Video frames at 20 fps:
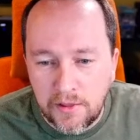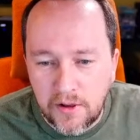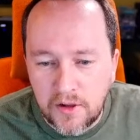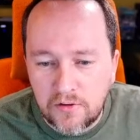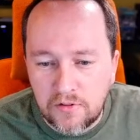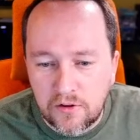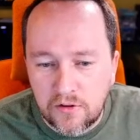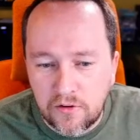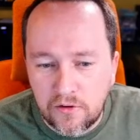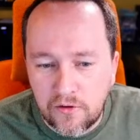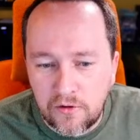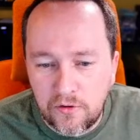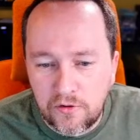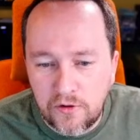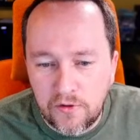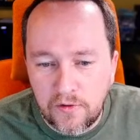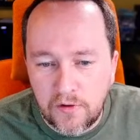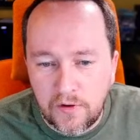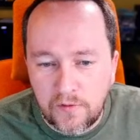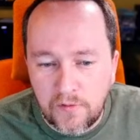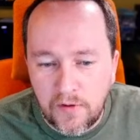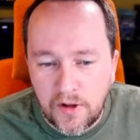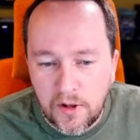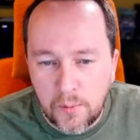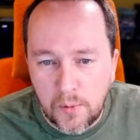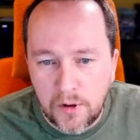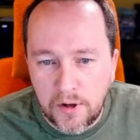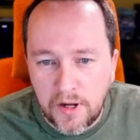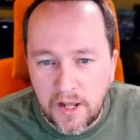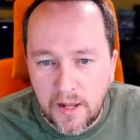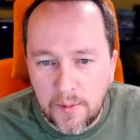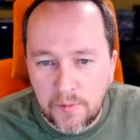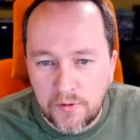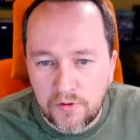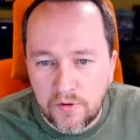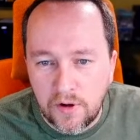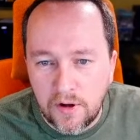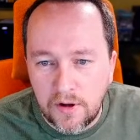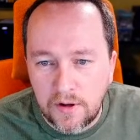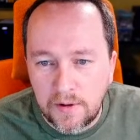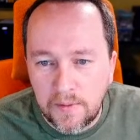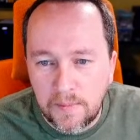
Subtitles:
it's exclusively available on Amazon.